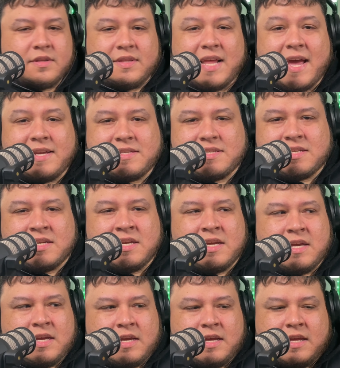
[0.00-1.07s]
Next,
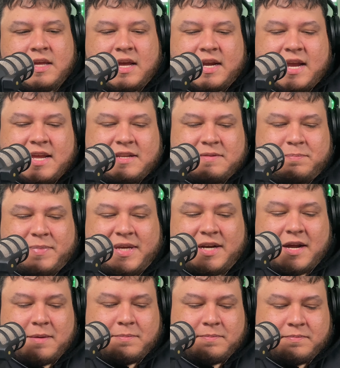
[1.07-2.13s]
again, beat
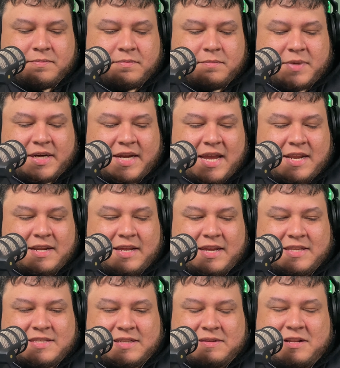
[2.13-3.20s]
up, but again,
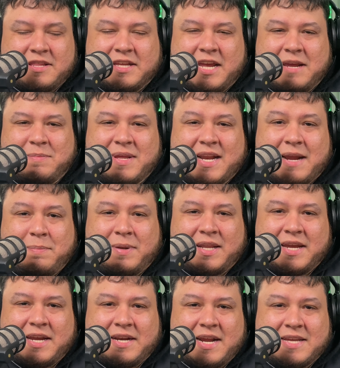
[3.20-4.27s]
it's another game that I
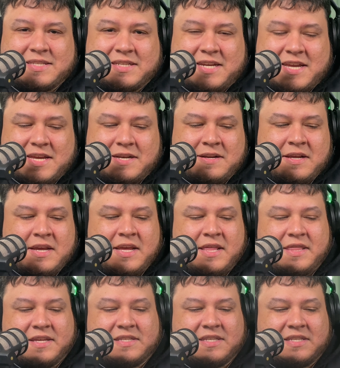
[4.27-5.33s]
played as a kid.
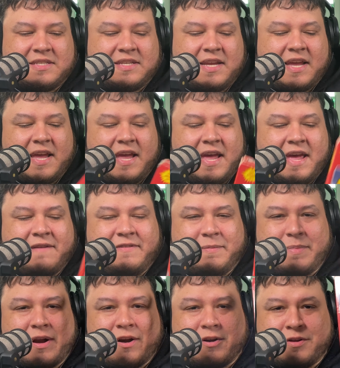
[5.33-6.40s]
This is Heavy
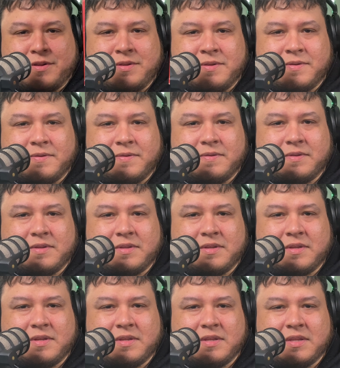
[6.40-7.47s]
Barrel.
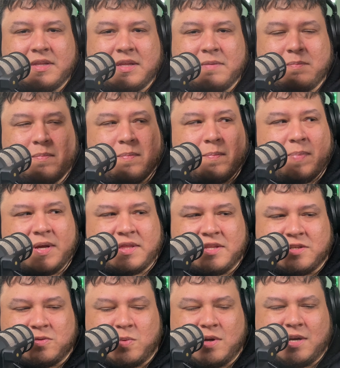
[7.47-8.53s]
Picked
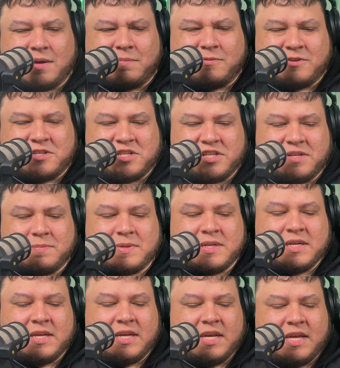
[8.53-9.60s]
this one up for cheap.
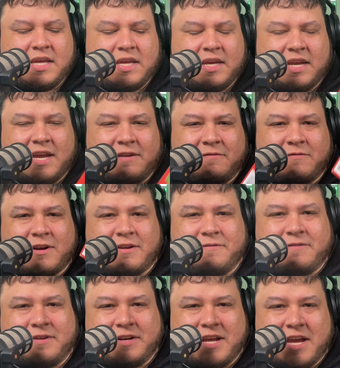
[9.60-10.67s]
Again, very
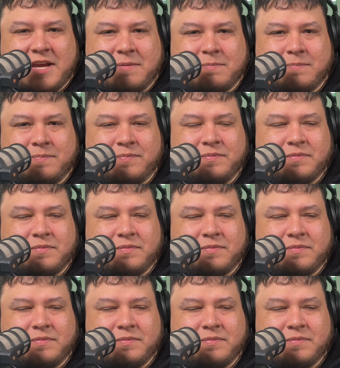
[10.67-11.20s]
fun game.